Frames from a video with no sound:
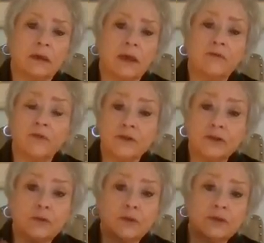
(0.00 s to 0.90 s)
And first
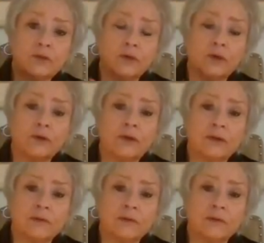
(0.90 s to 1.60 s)
there was the word,